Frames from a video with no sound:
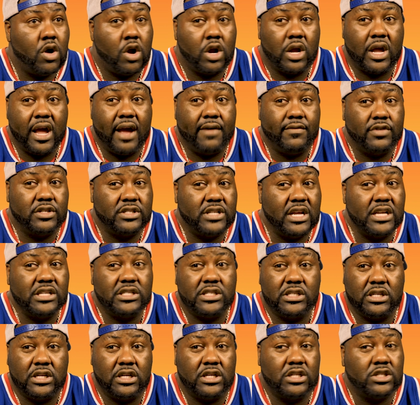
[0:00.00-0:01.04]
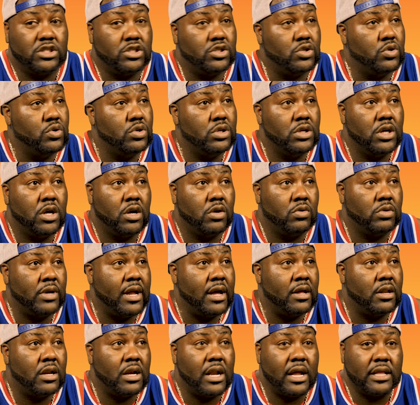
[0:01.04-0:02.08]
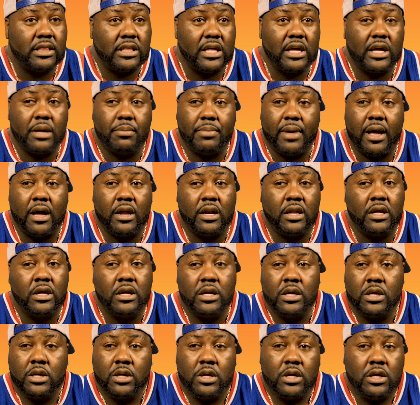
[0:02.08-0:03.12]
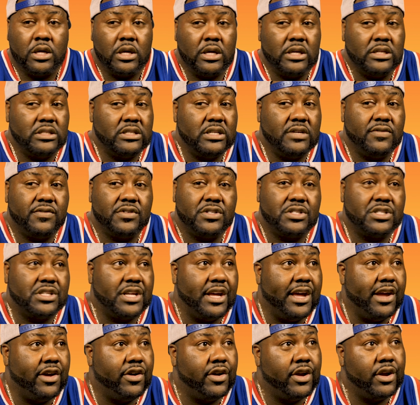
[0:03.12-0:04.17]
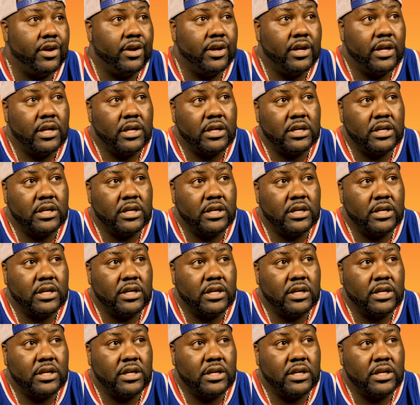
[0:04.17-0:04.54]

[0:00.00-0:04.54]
our conversation in the studio, now that I think about it, is even scarier.